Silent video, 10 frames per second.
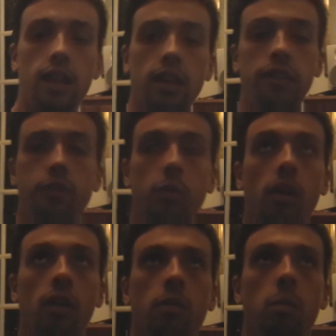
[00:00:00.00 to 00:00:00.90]
If you
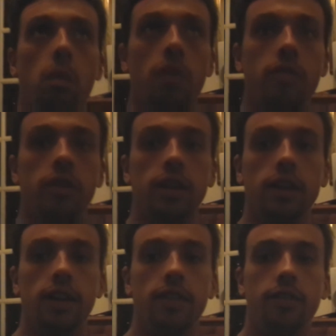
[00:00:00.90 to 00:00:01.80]
are
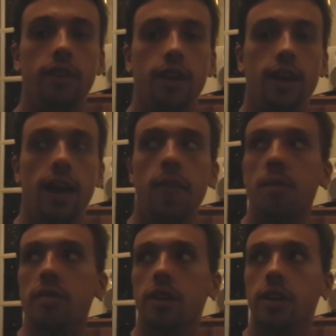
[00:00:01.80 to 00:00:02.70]
wondering if I am
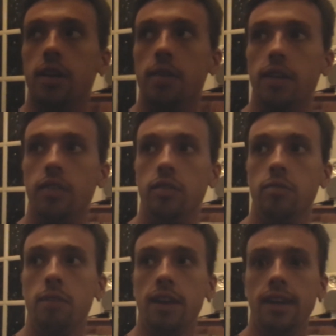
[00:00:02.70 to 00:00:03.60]
ever going to go back to
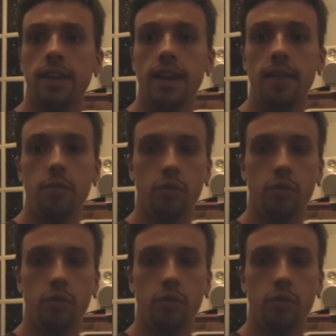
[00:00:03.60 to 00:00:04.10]
making games,